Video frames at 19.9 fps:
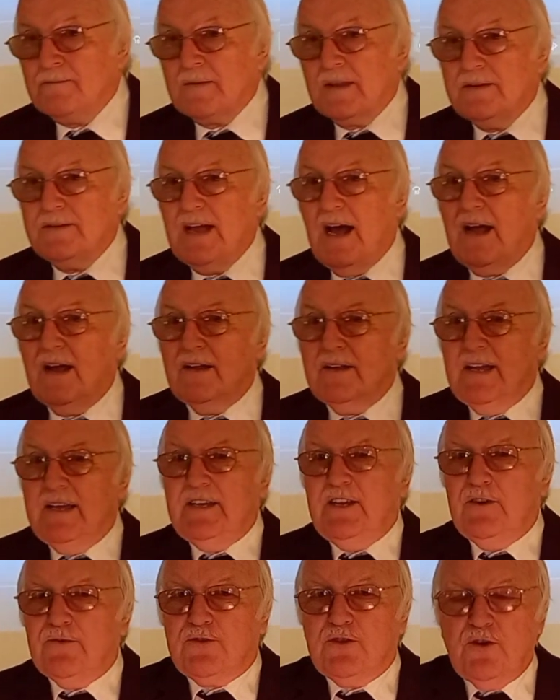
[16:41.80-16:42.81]
Now,
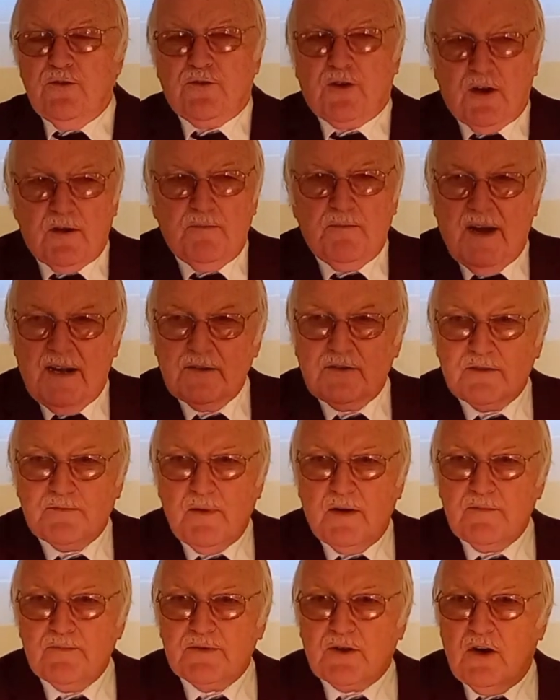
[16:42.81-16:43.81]
you've got a man who's
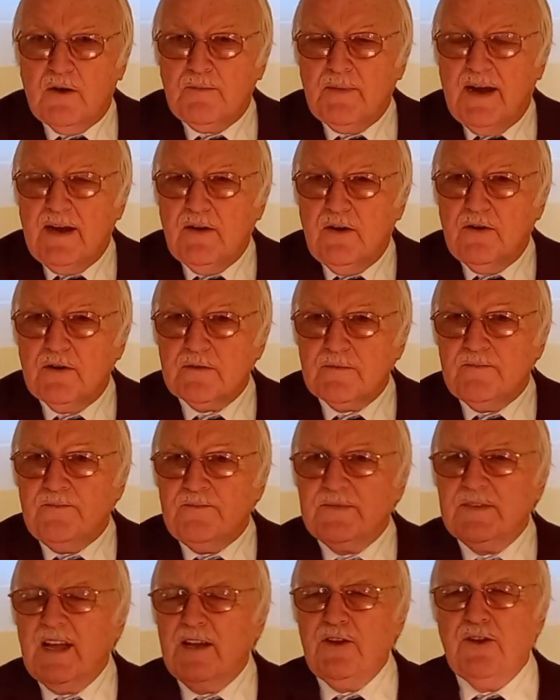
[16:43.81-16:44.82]
got my heart.
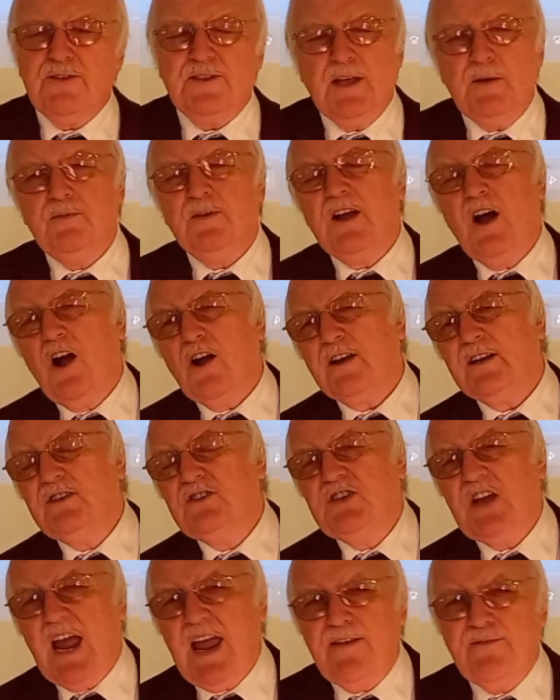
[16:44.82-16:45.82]
Now you think, well, how can
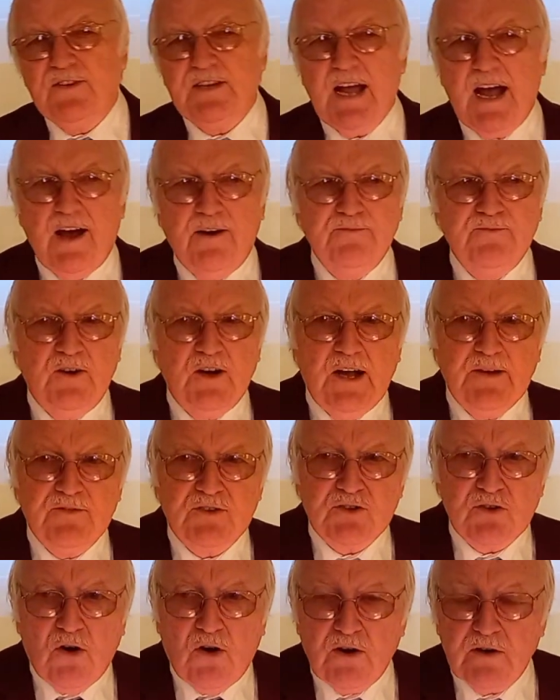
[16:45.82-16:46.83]
David have his
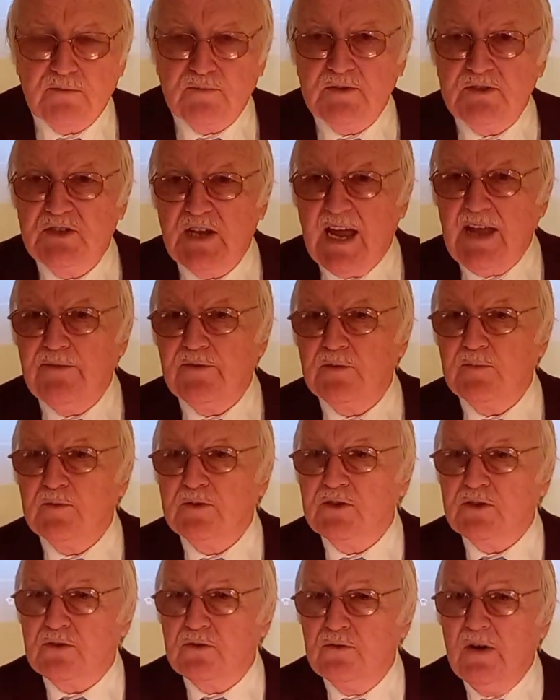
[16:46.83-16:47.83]
heart
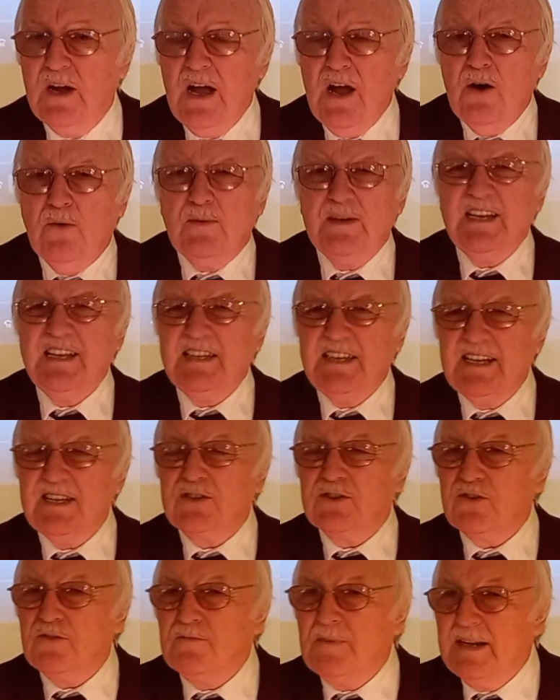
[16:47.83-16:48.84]
when he did
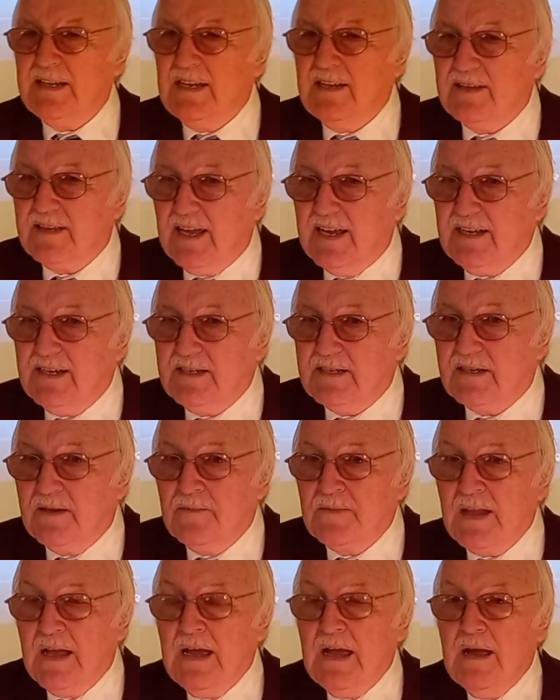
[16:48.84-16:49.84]
so many things?
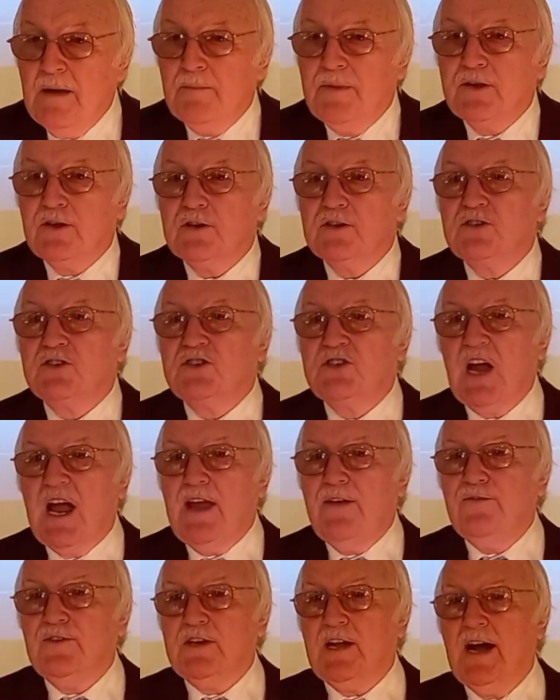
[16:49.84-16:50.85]
Because
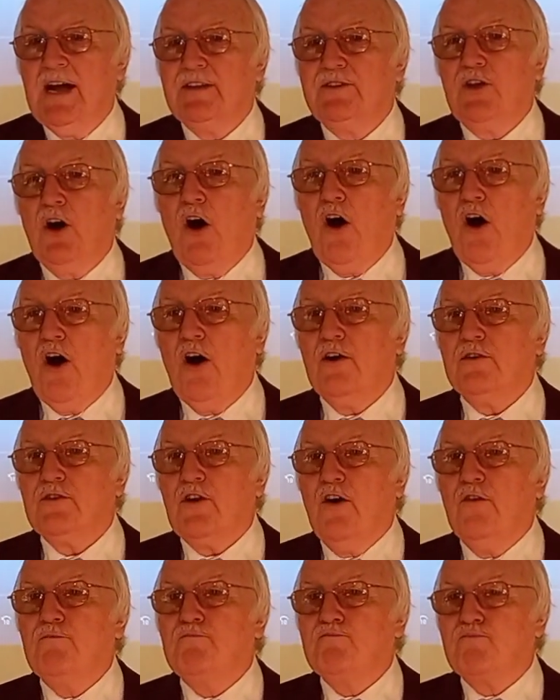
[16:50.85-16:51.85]
David had the heart
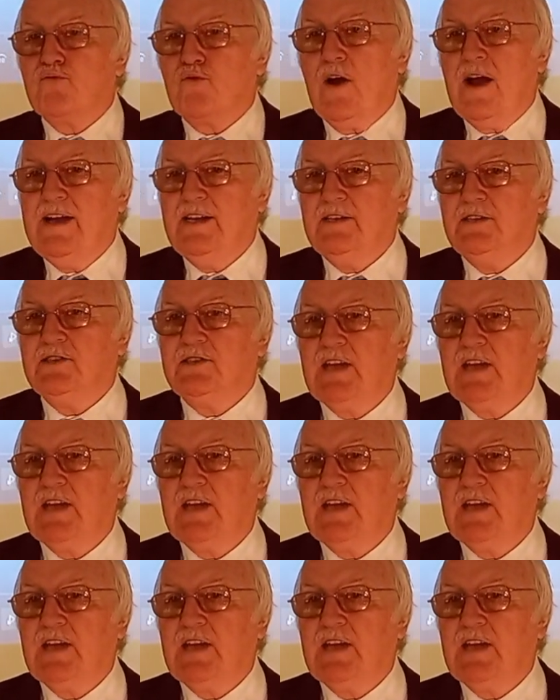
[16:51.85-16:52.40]
of praise.